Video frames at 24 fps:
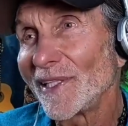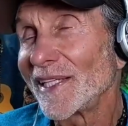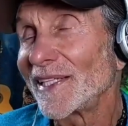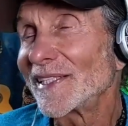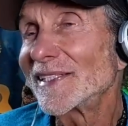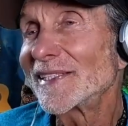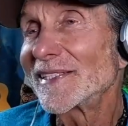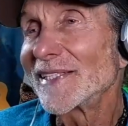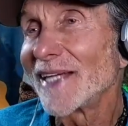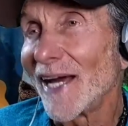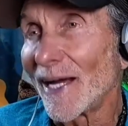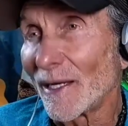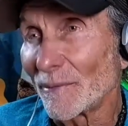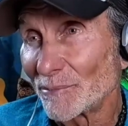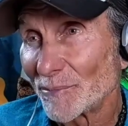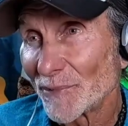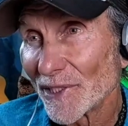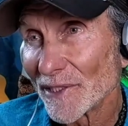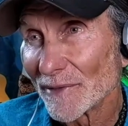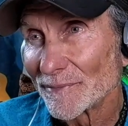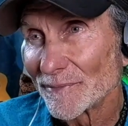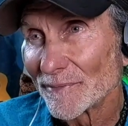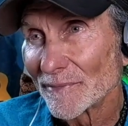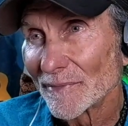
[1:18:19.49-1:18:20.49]
accept.
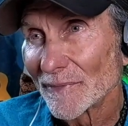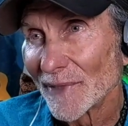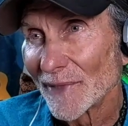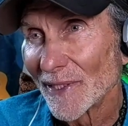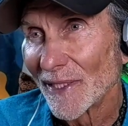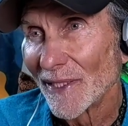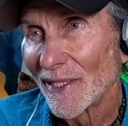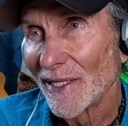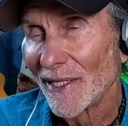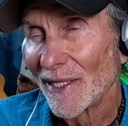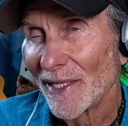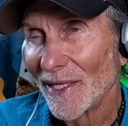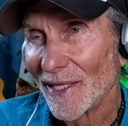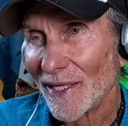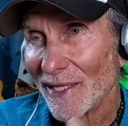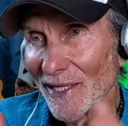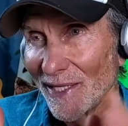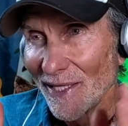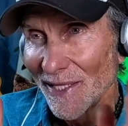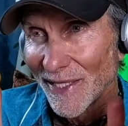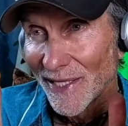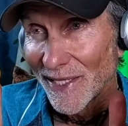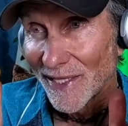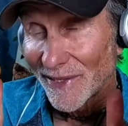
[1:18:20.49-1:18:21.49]

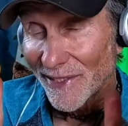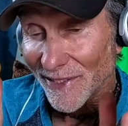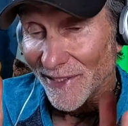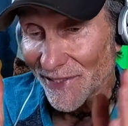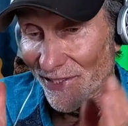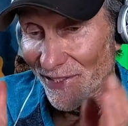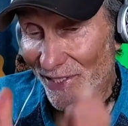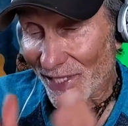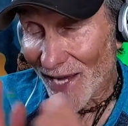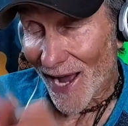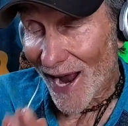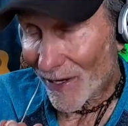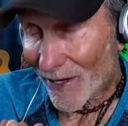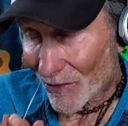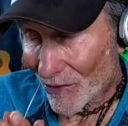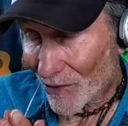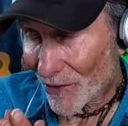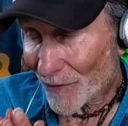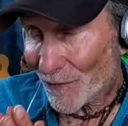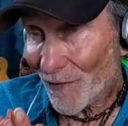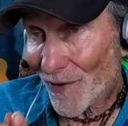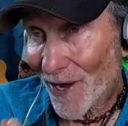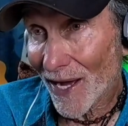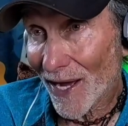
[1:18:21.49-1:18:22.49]
The
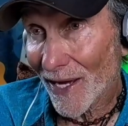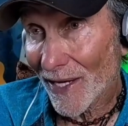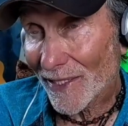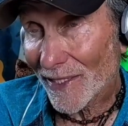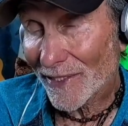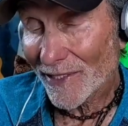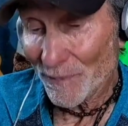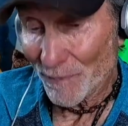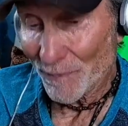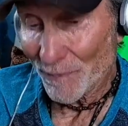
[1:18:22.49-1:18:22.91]
sacrifice